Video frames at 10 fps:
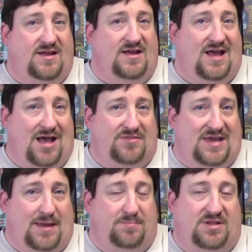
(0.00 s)
how the
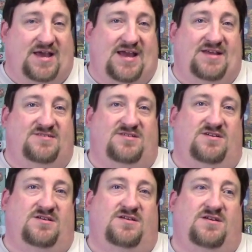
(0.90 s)
game plays,
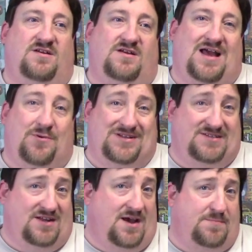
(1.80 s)
how it's
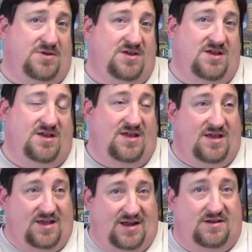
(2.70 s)
set up,
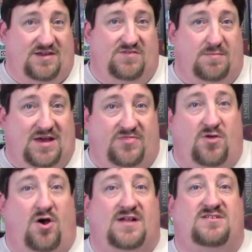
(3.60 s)
and I'll give you my
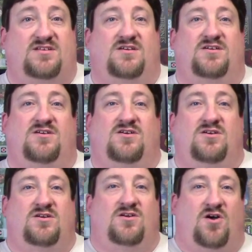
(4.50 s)
thoughts
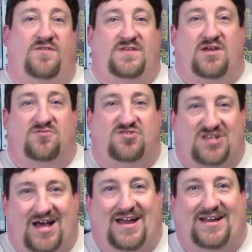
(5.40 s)
on the other
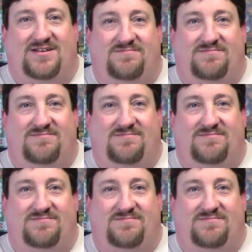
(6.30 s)
side.